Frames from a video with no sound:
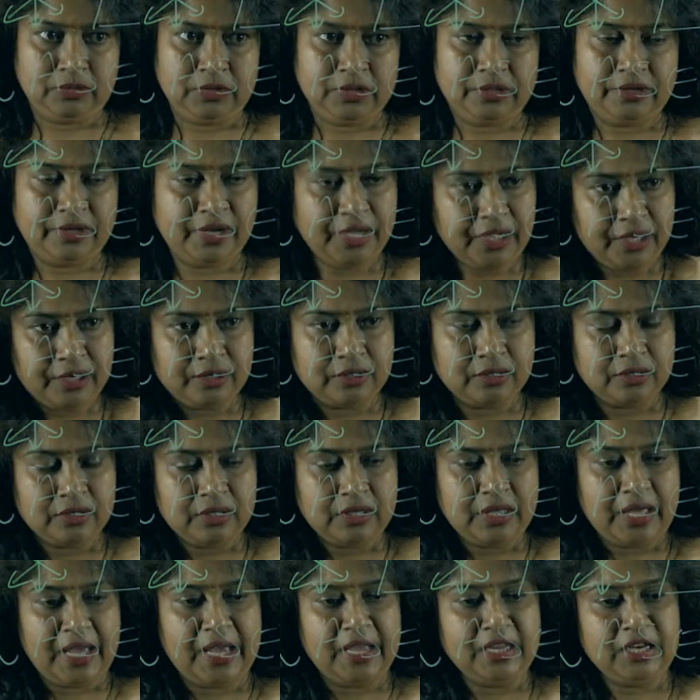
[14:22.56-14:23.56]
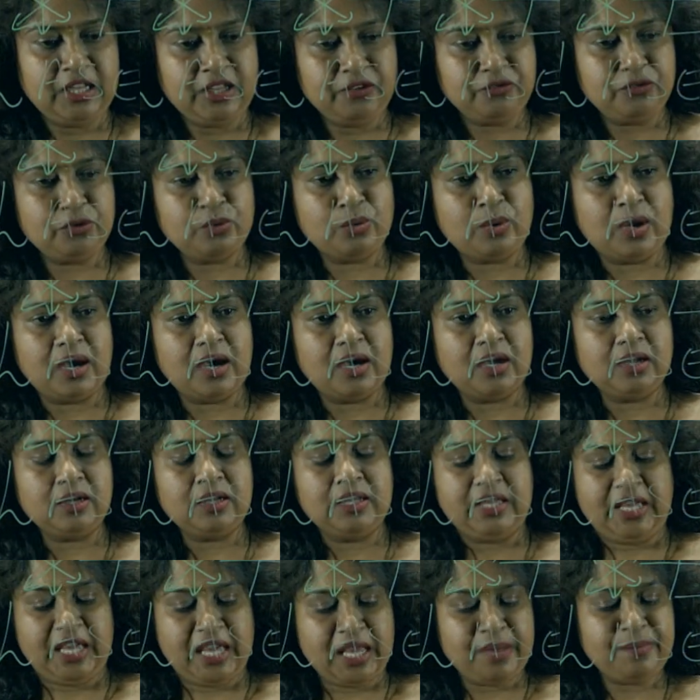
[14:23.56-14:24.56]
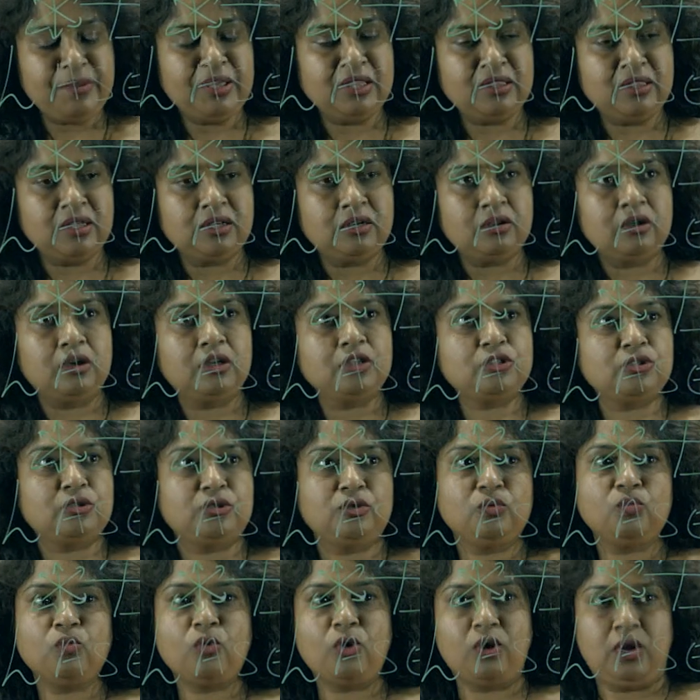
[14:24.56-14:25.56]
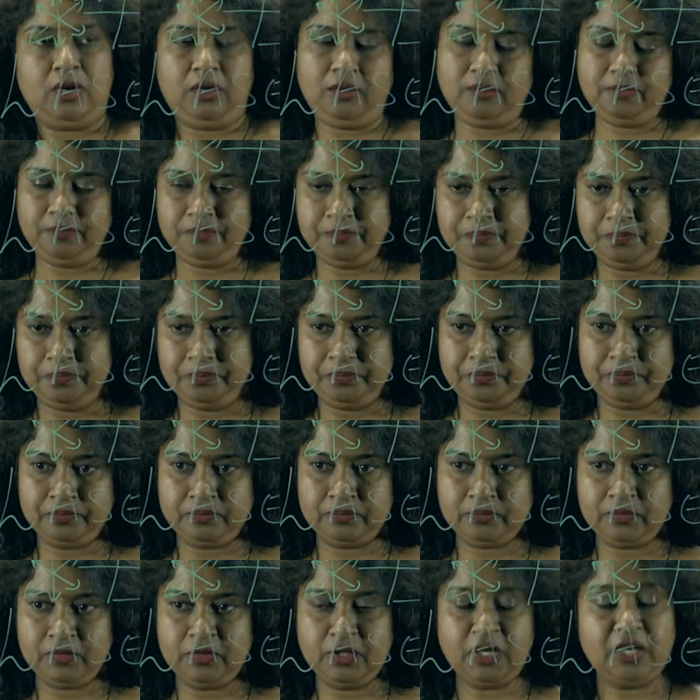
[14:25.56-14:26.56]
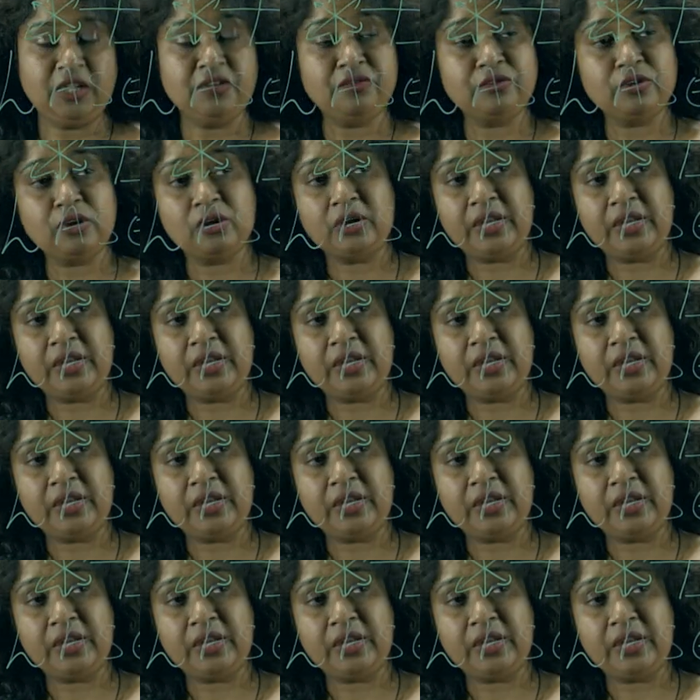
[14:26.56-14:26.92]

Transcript: right, and if you are aiming the torch on a wall. Now if you are